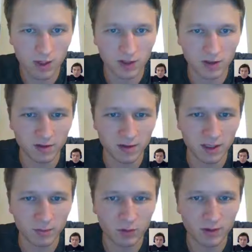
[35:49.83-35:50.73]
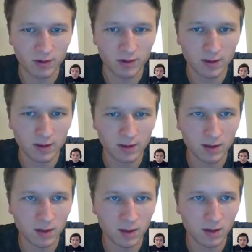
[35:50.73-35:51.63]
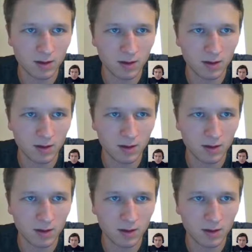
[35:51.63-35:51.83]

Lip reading: sure it's in the parentheses. And then